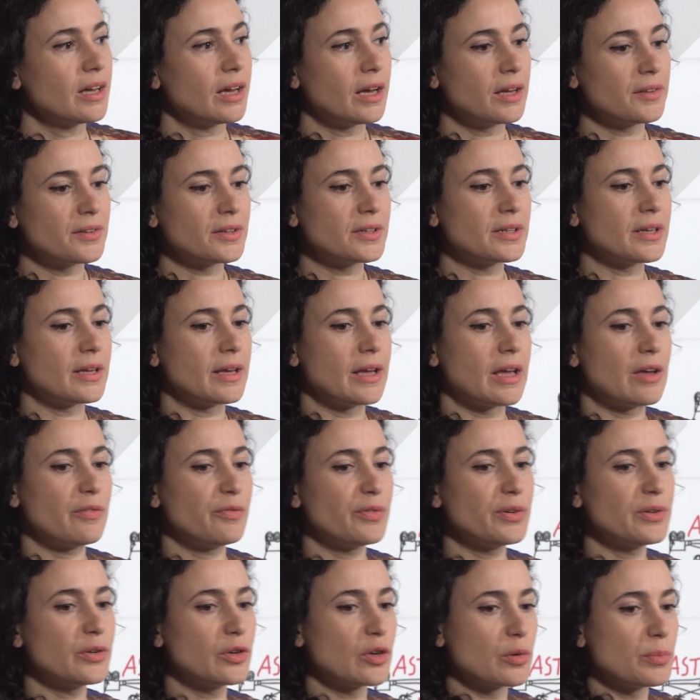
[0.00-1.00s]
I think
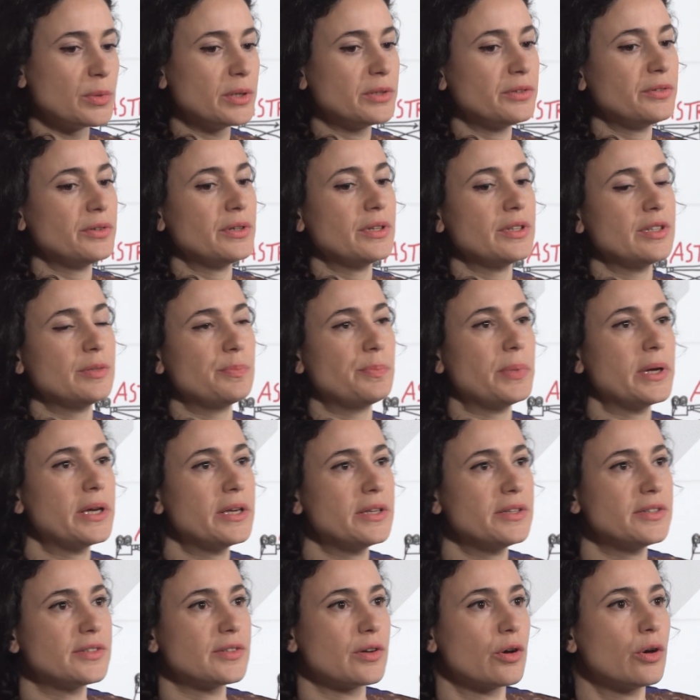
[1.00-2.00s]
every documentary is
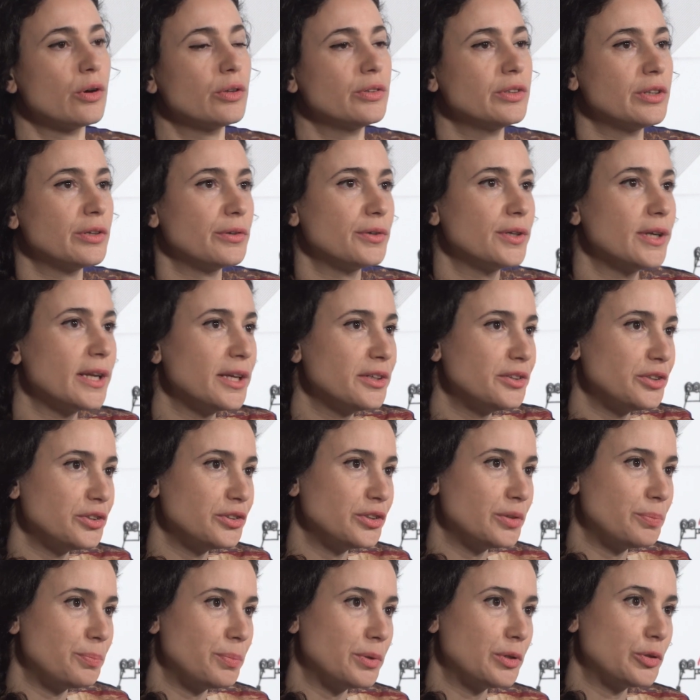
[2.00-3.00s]
based on the
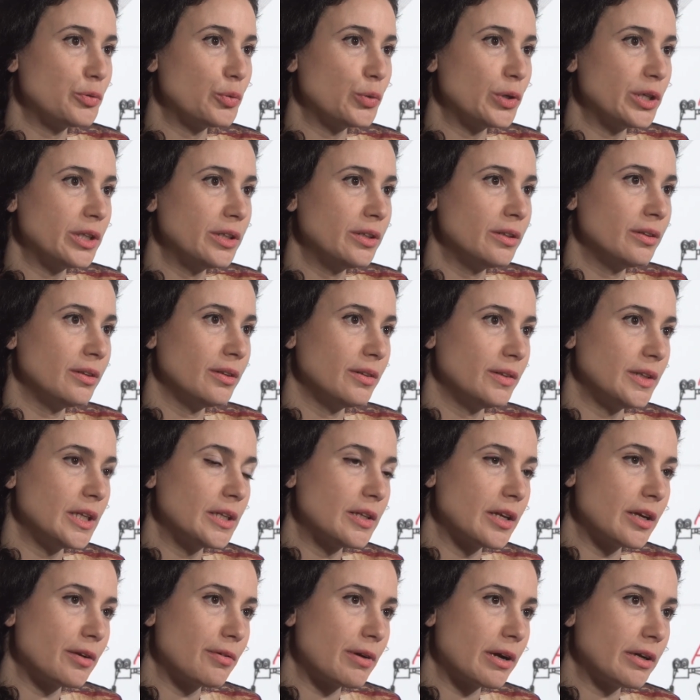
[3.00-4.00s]
relationship between the
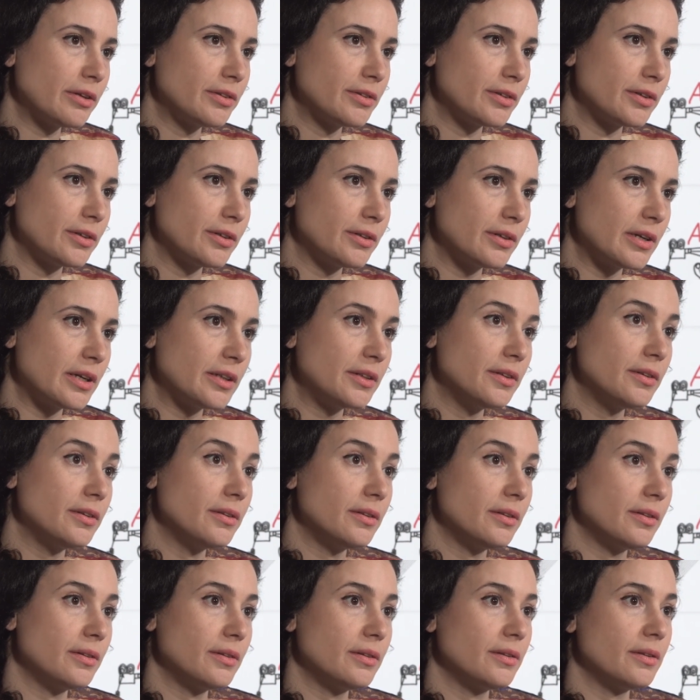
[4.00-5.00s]
director
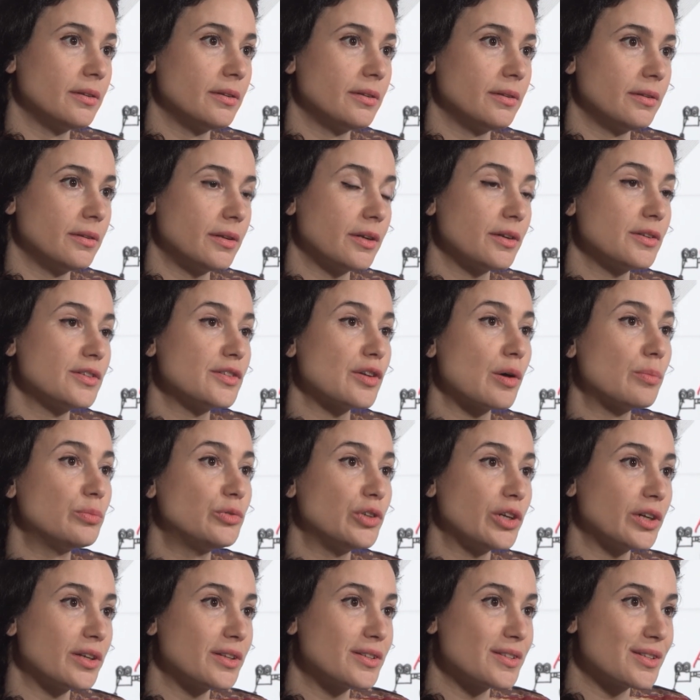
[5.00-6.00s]
and their
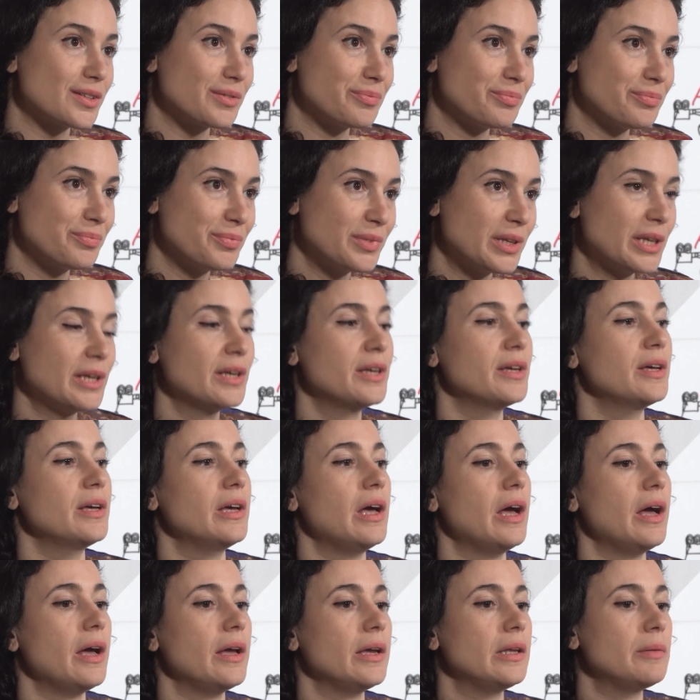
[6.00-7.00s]
subjects.
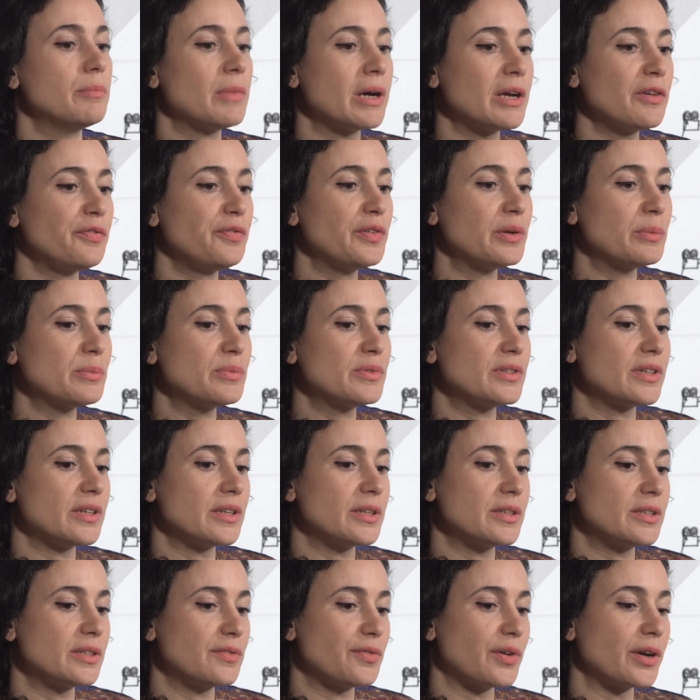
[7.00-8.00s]
In my films,
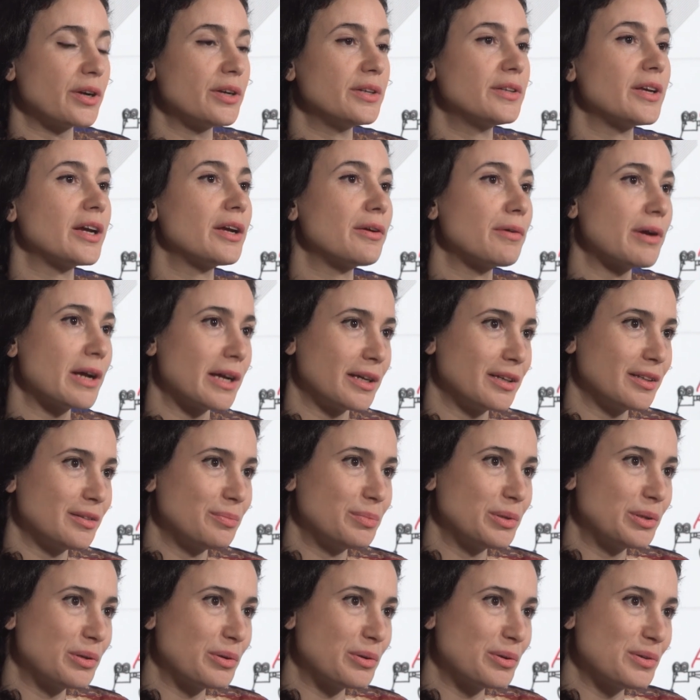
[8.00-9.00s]
it's very
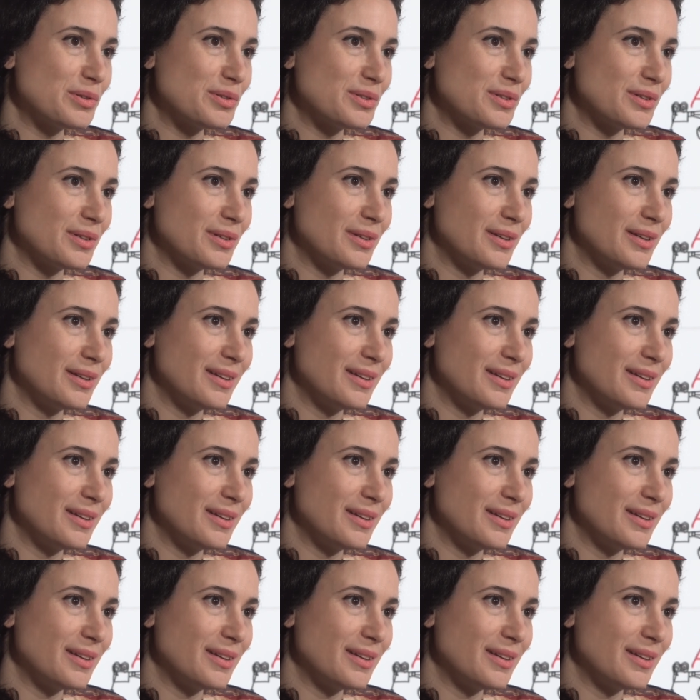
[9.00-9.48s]
direct because